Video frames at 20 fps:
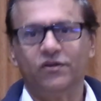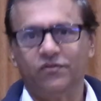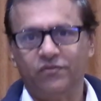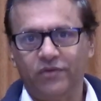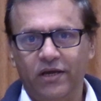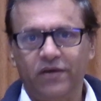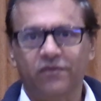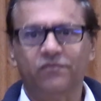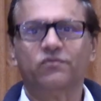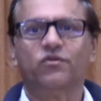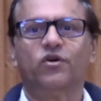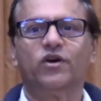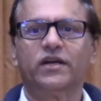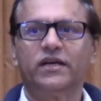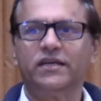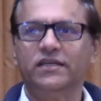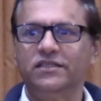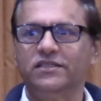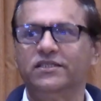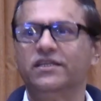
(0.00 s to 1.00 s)
We have water
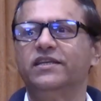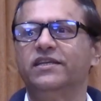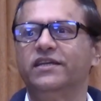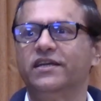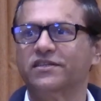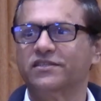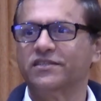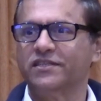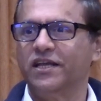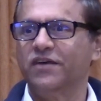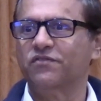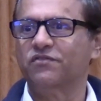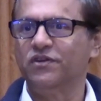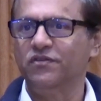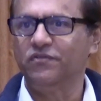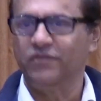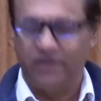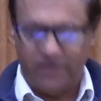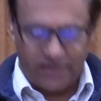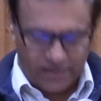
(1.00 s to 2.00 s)
engineers and
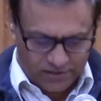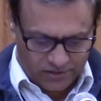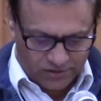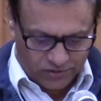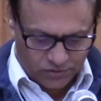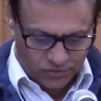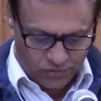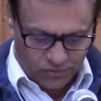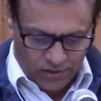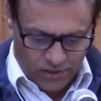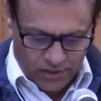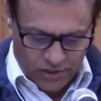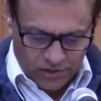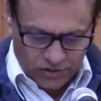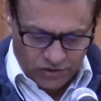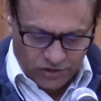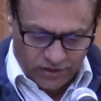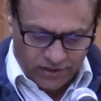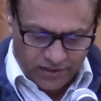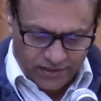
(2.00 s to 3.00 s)
everyone else. So
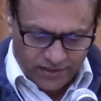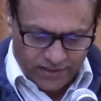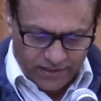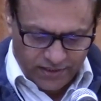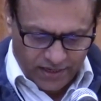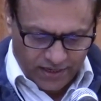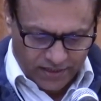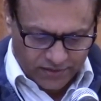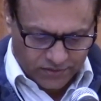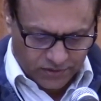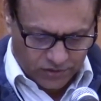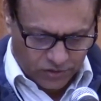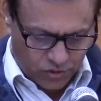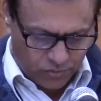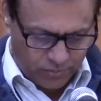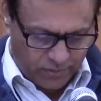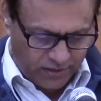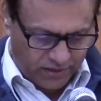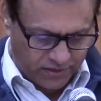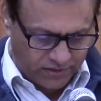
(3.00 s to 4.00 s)
she really has a
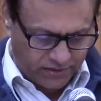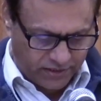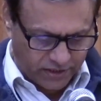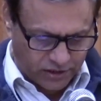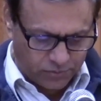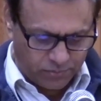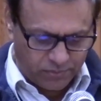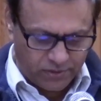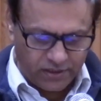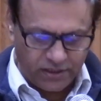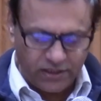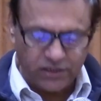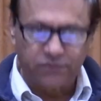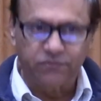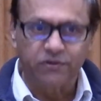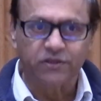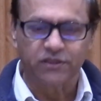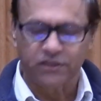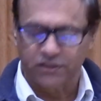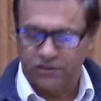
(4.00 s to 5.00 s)
tremendous expertise,
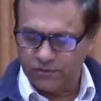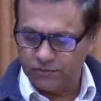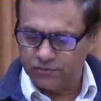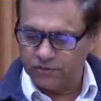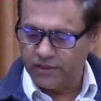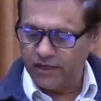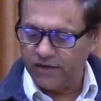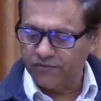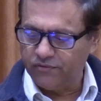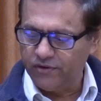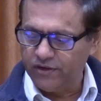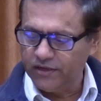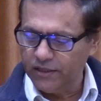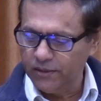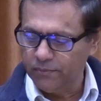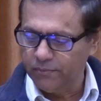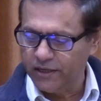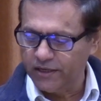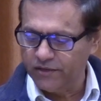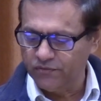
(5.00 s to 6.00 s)
which is definitely
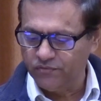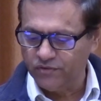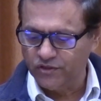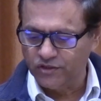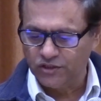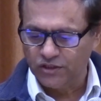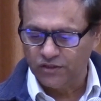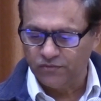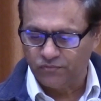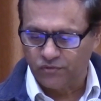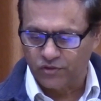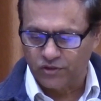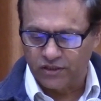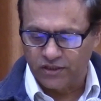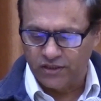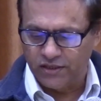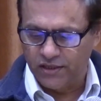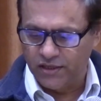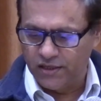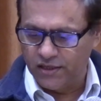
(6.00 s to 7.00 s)
beneficial for
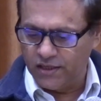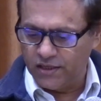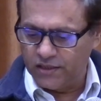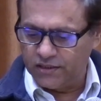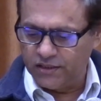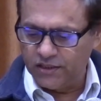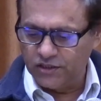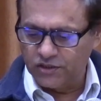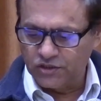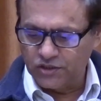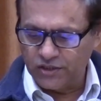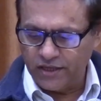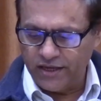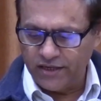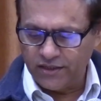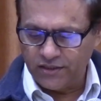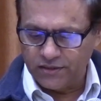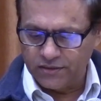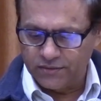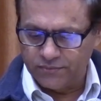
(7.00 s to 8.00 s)
the
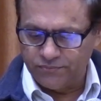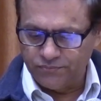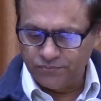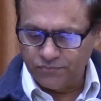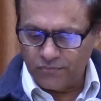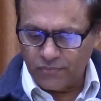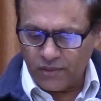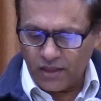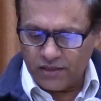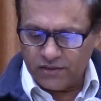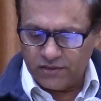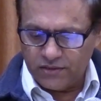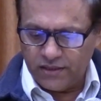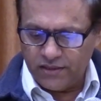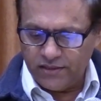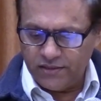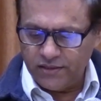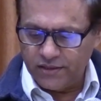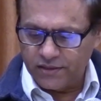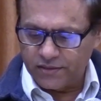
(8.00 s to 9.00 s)
state day
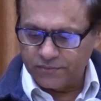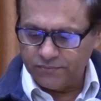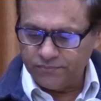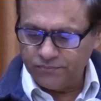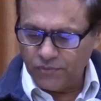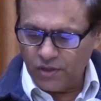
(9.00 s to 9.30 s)
here.